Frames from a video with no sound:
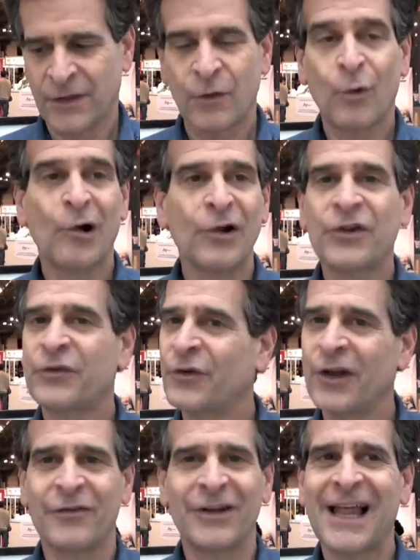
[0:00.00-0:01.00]
the world is
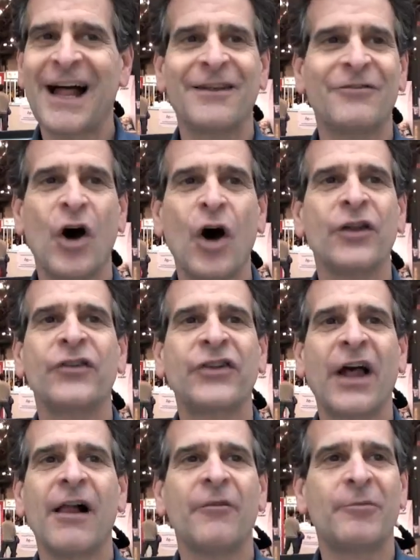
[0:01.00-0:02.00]
full of a lot of
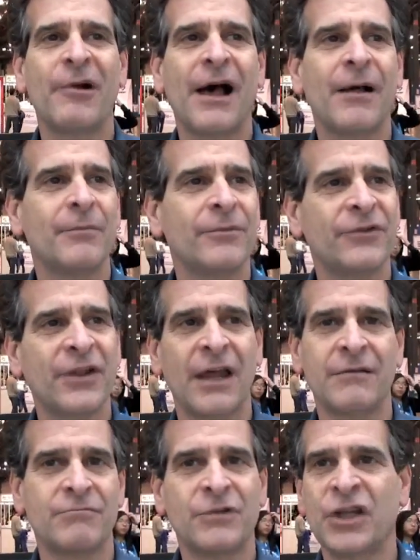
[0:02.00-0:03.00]
unsolved problems
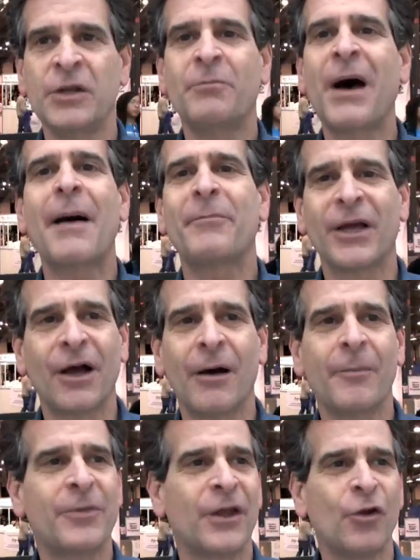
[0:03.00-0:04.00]
that keep popping
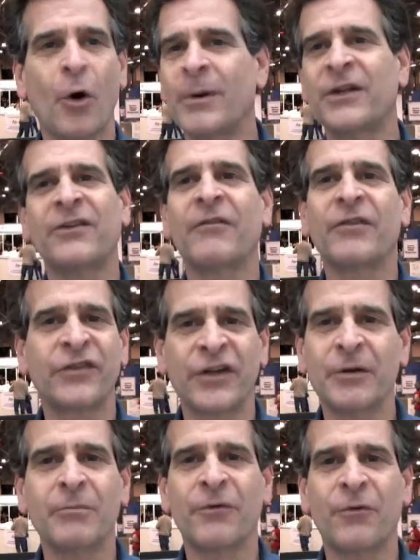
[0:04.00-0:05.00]
up that nobody's ever
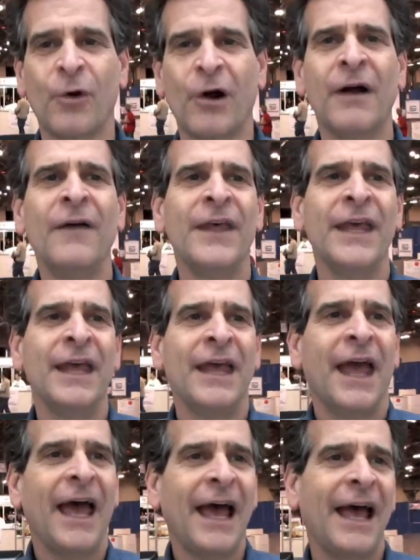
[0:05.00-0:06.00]
seen before.
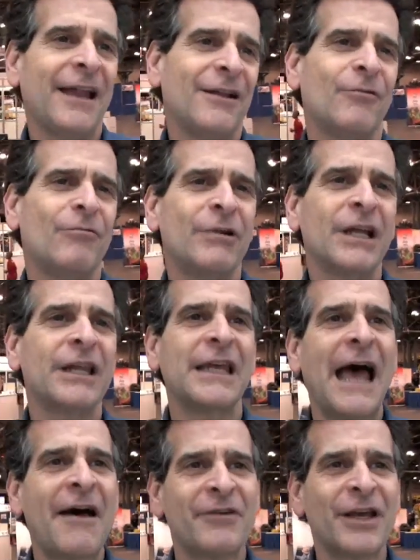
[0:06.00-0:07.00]
And really
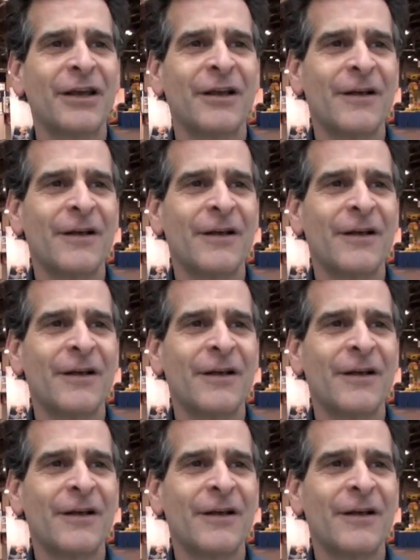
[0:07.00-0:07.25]
having